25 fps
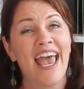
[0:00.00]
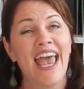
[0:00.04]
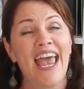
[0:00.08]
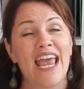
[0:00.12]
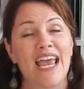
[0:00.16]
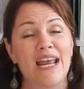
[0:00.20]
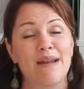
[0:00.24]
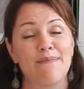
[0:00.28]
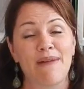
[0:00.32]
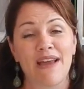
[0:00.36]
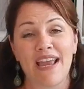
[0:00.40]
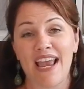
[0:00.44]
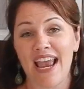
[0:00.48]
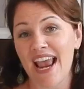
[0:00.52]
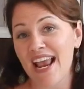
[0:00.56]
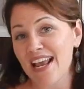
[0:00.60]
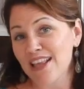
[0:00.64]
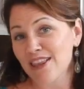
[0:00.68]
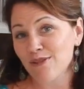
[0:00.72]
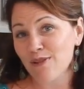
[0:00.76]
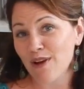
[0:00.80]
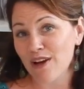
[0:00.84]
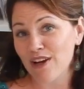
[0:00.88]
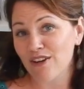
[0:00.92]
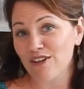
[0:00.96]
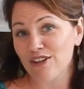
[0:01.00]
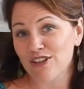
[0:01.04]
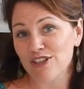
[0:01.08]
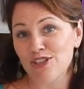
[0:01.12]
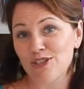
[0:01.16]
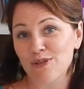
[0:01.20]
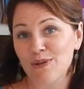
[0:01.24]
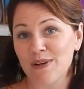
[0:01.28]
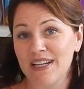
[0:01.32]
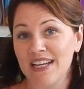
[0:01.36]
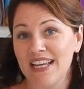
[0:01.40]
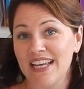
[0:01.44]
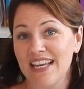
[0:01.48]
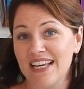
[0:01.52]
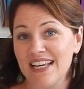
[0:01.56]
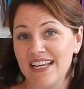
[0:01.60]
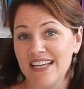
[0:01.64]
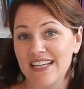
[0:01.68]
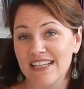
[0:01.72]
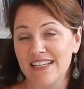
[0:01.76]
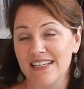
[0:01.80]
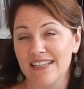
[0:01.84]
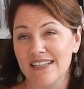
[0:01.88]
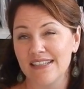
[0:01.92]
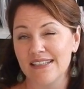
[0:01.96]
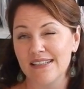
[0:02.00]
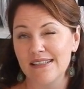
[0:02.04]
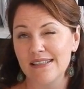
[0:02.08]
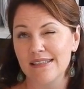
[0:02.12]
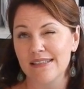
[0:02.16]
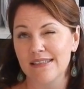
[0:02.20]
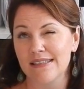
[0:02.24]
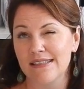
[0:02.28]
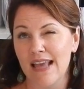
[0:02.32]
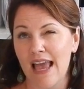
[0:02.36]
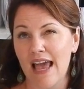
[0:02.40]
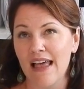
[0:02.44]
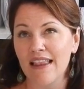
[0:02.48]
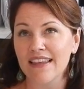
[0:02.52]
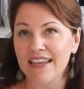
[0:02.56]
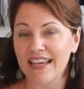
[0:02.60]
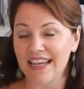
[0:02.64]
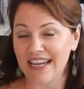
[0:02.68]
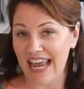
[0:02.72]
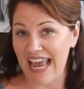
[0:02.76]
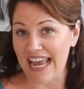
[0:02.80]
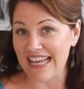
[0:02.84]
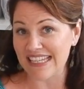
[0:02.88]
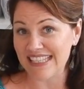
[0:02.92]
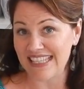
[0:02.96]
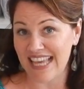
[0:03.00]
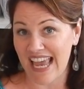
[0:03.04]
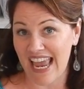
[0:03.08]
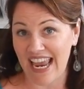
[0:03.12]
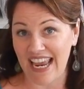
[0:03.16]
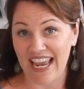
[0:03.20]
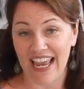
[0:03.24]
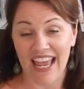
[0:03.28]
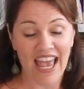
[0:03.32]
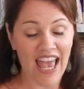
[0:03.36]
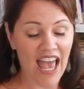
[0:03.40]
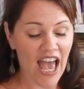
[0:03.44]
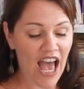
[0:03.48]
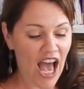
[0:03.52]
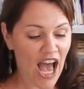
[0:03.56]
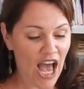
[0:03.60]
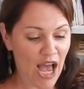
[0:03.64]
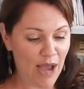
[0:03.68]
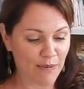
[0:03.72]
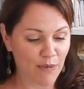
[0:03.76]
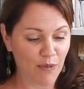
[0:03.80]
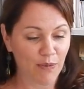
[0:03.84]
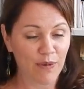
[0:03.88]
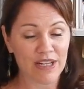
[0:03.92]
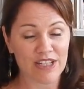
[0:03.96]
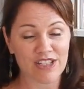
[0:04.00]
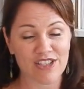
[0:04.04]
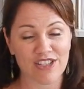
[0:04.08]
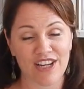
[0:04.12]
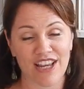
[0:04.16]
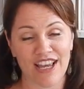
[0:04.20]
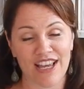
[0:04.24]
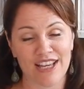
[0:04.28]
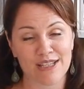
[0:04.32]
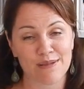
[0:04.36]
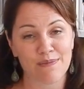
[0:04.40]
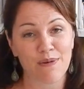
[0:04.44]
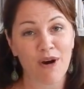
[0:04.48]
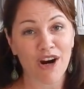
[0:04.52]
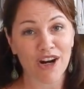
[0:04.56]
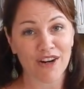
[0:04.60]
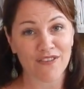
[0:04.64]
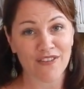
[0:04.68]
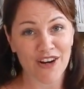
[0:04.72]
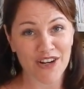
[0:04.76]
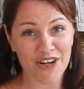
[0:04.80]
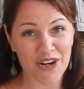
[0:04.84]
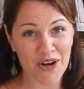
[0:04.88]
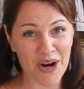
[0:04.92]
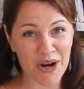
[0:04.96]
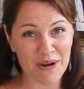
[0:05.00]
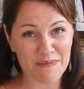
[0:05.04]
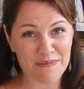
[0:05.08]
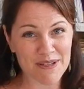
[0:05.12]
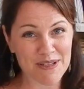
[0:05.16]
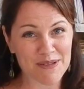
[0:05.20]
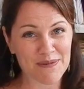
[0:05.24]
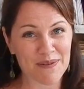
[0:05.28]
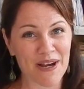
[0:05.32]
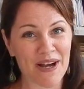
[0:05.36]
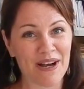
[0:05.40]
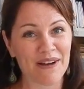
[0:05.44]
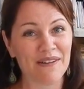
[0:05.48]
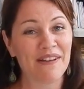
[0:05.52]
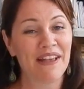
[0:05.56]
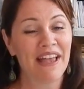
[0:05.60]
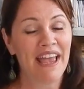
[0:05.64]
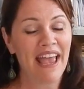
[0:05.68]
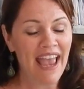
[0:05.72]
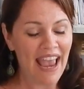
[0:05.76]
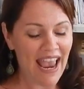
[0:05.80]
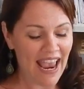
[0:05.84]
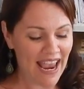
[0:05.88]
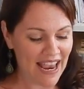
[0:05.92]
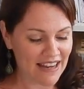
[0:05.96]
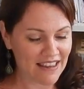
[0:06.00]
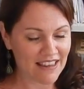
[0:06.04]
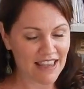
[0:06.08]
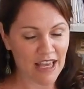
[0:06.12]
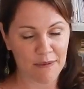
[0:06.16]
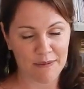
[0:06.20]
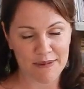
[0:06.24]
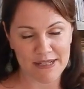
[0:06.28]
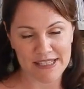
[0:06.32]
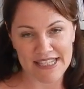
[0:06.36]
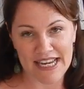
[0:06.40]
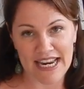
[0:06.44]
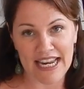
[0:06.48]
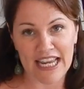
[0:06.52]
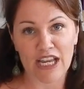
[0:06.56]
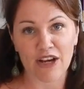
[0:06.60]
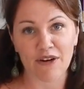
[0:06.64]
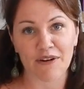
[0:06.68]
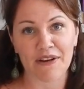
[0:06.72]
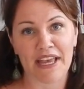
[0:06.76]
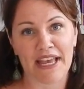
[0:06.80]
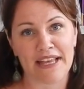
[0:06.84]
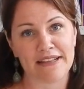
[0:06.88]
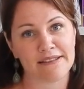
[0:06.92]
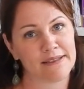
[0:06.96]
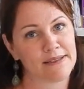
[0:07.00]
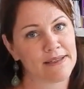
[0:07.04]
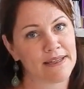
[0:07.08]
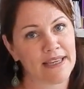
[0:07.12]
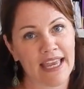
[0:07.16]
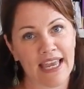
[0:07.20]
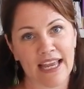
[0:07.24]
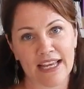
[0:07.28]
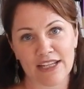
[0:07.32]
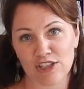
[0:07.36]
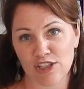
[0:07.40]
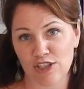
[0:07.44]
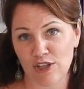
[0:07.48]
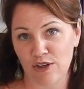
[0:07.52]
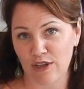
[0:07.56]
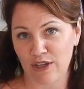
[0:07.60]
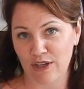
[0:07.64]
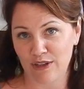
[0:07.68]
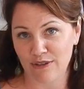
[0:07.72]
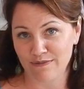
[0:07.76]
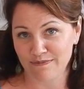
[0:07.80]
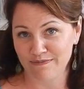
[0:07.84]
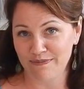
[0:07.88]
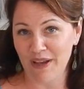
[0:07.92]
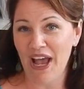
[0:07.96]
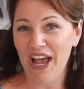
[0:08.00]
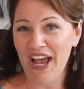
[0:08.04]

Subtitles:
And my 8th grader is doing his elegant essay, which is part of our co-op as well. And that one's not here yet, so I can't show you.